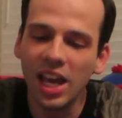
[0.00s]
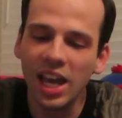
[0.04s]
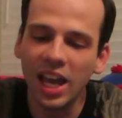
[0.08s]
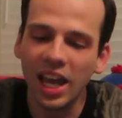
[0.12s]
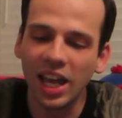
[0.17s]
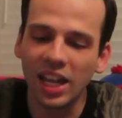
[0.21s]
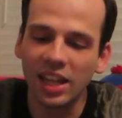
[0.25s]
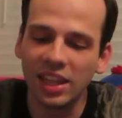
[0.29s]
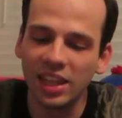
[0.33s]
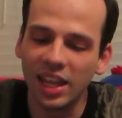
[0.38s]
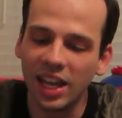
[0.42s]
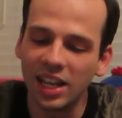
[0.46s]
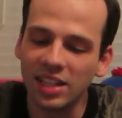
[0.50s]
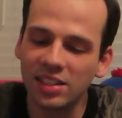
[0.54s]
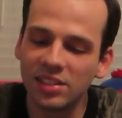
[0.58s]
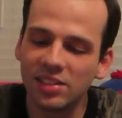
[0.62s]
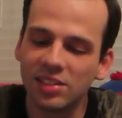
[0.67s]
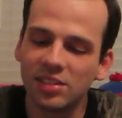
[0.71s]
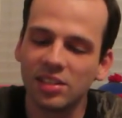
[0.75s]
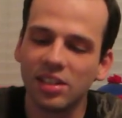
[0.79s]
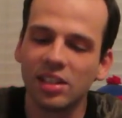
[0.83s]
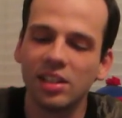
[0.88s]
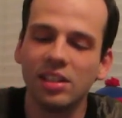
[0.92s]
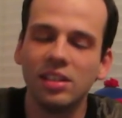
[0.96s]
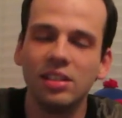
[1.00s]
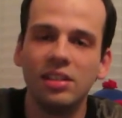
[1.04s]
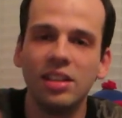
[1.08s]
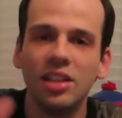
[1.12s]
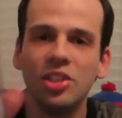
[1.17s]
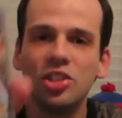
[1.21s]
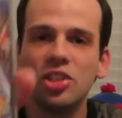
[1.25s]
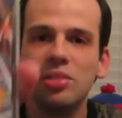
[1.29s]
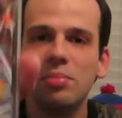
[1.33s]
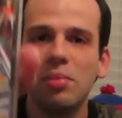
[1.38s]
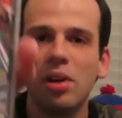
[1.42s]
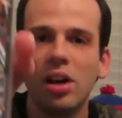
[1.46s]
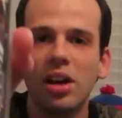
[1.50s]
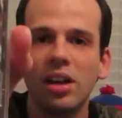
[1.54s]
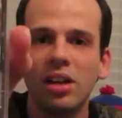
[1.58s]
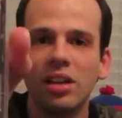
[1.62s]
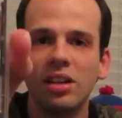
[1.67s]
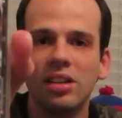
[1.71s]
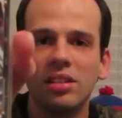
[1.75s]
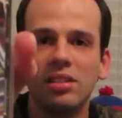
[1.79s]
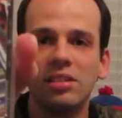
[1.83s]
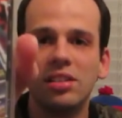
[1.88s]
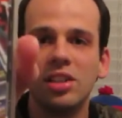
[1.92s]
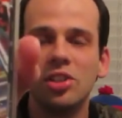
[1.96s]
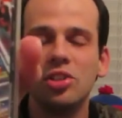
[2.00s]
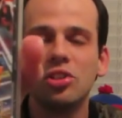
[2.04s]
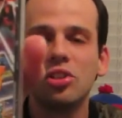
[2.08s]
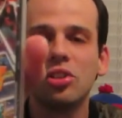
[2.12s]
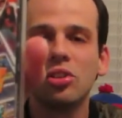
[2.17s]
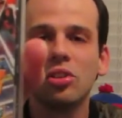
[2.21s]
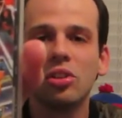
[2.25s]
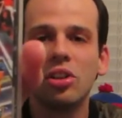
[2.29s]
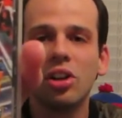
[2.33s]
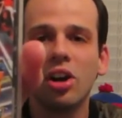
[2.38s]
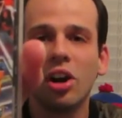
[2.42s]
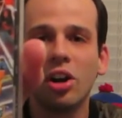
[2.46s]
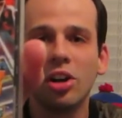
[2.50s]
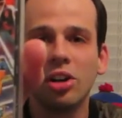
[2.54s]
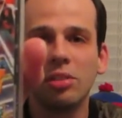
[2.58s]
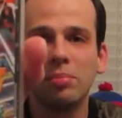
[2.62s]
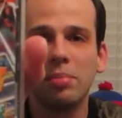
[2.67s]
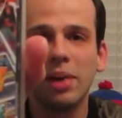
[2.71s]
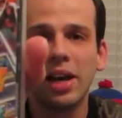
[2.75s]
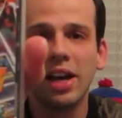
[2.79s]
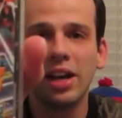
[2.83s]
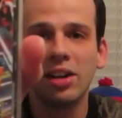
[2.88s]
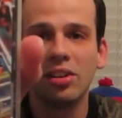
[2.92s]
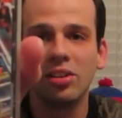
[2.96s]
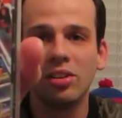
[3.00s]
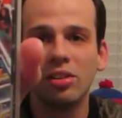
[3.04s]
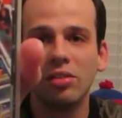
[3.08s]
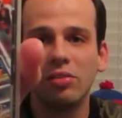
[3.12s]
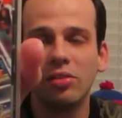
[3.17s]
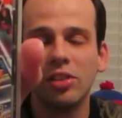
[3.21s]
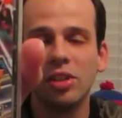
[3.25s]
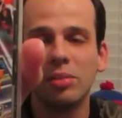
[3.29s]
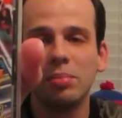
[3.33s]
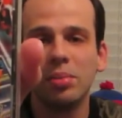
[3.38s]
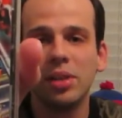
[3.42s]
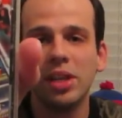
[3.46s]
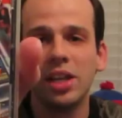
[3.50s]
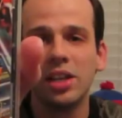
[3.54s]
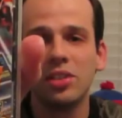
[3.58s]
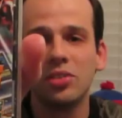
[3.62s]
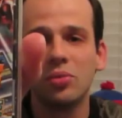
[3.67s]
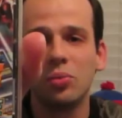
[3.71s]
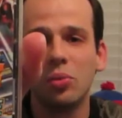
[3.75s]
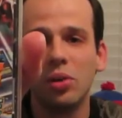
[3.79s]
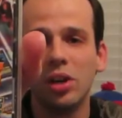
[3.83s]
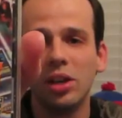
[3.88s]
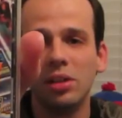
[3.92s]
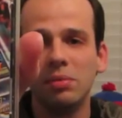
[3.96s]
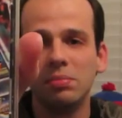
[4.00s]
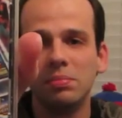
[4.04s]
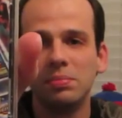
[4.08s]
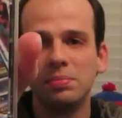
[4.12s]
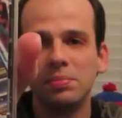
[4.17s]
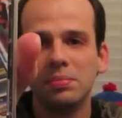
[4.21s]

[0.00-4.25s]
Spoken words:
And that's Digimon Digital Card Battle for the PS1.